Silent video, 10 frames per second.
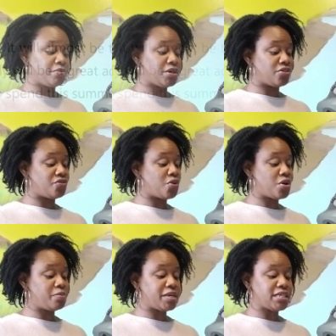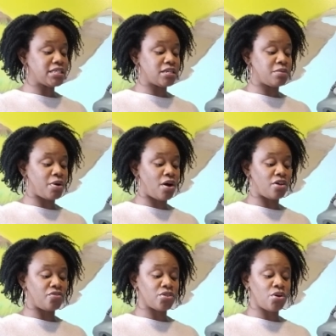be the 4 peas in a pod
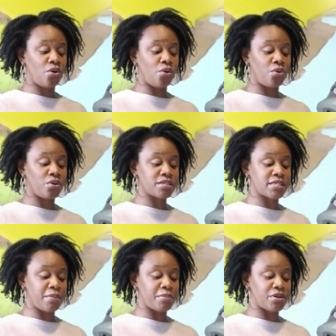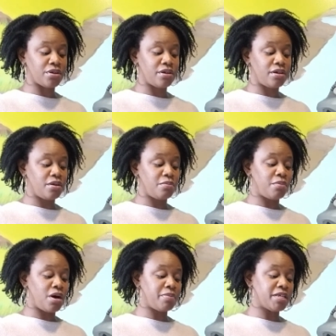for the whole summer."
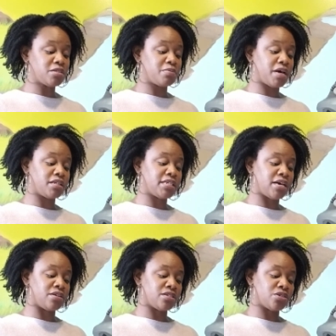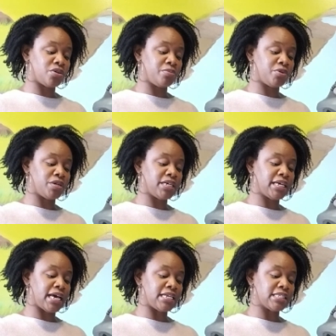Mom had smiled down at Zoe-Marie
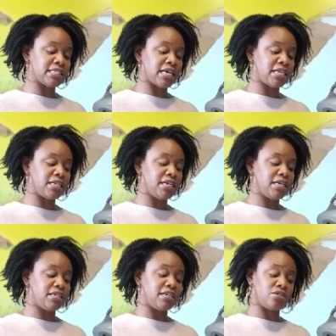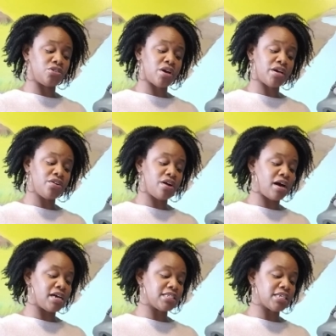again and said, "Now dry your
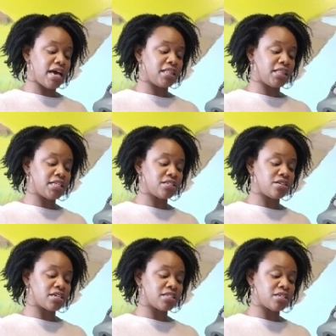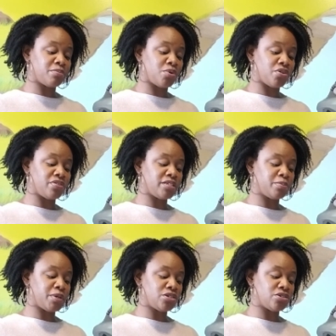eyes and let's look at some more of these
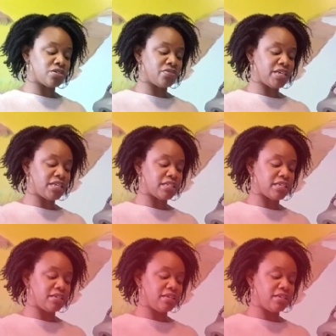pictures of Italy."